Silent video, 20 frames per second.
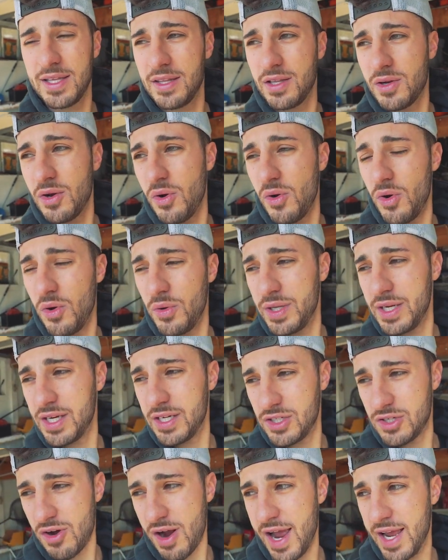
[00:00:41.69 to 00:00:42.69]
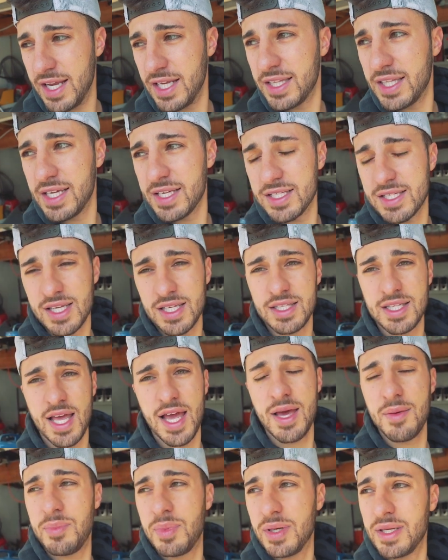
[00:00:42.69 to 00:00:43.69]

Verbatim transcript: in the cold and it drying and things like that,